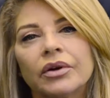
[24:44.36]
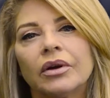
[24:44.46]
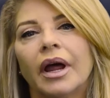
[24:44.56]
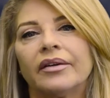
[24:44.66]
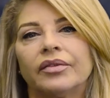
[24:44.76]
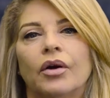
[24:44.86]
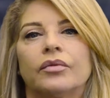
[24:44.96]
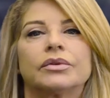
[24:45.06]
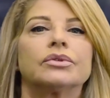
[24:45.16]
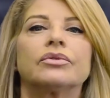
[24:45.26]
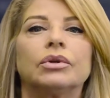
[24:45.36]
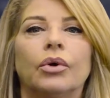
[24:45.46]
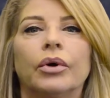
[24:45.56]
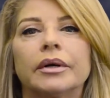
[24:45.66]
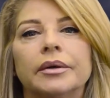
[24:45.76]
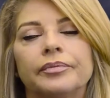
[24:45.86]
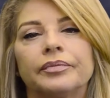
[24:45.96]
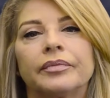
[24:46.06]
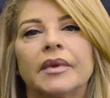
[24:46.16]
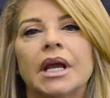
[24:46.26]
your life over to the Lord,
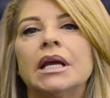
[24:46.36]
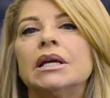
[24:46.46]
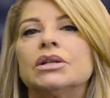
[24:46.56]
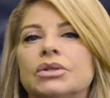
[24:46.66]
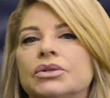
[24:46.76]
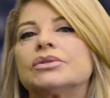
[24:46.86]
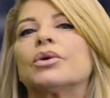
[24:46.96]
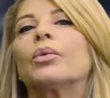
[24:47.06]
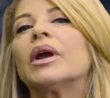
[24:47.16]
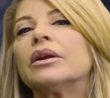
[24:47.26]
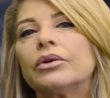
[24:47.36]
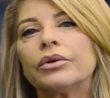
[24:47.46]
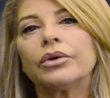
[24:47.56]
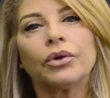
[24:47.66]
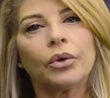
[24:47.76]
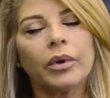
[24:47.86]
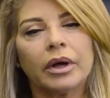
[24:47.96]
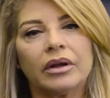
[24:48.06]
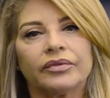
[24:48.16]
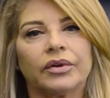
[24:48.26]
to surrender your
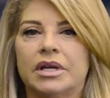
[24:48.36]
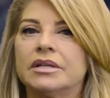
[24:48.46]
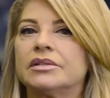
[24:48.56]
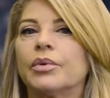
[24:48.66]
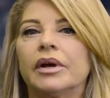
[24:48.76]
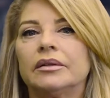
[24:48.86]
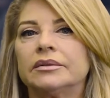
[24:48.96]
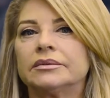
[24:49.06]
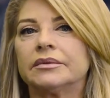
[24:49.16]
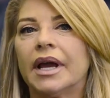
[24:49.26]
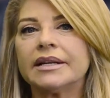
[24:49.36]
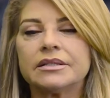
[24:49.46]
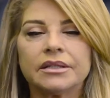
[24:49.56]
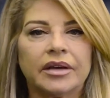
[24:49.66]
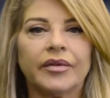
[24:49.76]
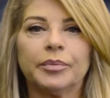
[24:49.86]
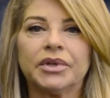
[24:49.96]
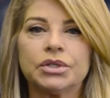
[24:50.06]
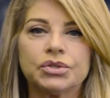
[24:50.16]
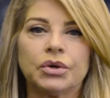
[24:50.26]
will for His will. and to give up
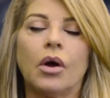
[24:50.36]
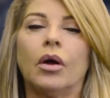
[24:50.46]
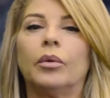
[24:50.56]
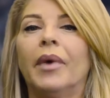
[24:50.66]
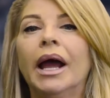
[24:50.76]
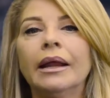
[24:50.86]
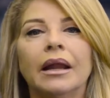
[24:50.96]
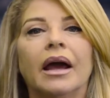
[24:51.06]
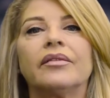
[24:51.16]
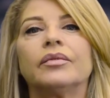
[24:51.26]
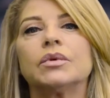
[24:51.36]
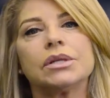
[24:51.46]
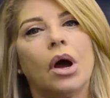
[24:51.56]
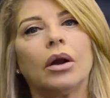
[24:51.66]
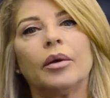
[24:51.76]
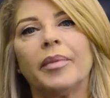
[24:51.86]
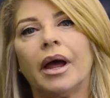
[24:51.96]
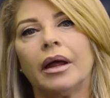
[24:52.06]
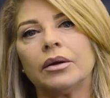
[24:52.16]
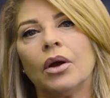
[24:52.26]
control. My life was all
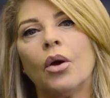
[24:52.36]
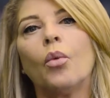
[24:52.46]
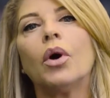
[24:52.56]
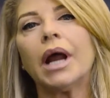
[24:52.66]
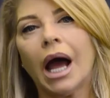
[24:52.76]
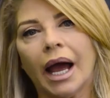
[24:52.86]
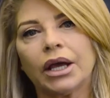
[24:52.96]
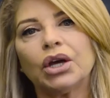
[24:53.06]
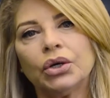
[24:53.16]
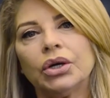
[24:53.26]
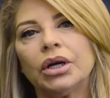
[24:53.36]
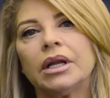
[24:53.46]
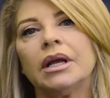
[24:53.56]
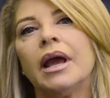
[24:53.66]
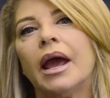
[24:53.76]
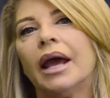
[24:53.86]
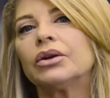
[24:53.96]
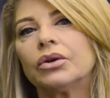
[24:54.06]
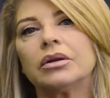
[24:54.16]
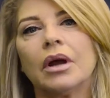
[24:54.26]
about what I could
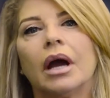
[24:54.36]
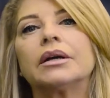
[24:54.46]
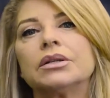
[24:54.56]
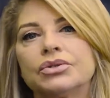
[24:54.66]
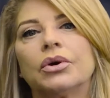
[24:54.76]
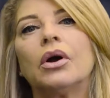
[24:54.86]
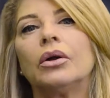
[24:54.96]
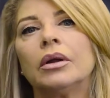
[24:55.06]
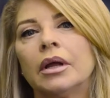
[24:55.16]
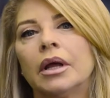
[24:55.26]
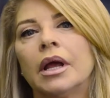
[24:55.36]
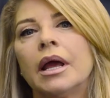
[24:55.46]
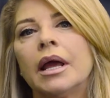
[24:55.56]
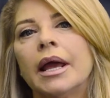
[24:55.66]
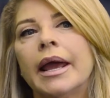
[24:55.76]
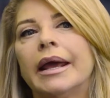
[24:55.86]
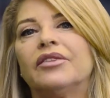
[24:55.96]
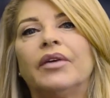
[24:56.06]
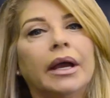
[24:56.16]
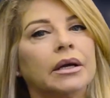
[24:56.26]
and could not control. And
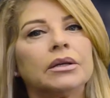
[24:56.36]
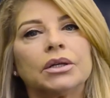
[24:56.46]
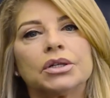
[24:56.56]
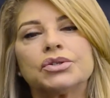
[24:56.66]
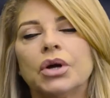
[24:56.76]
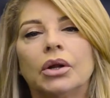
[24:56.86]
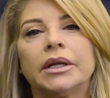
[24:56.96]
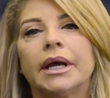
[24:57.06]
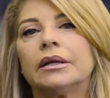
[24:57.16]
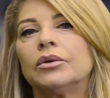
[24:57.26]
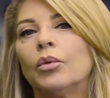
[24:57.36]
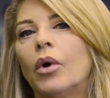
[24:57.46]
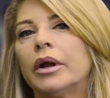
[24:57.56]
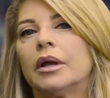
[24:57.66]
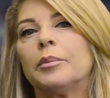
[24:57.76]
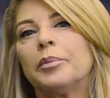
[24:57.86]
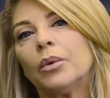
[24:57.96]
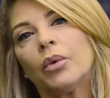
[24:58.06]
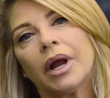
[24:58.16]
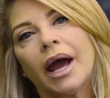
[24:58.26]
if I couldn't control it, I didn't want it.
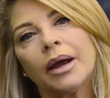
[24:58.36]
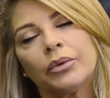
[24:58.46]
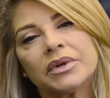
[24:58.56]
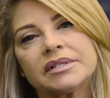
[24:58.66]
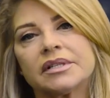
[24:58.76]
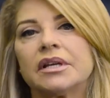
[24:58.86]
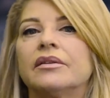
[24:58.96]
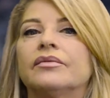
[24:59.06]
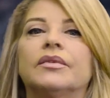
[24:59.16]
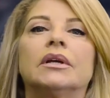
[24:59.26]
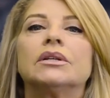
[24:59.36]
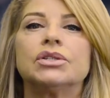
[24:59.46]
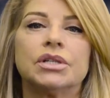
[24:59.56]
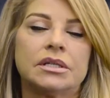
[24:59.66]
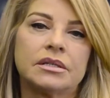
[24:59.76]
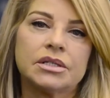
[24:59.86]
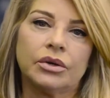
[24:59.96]
But when I received Jesus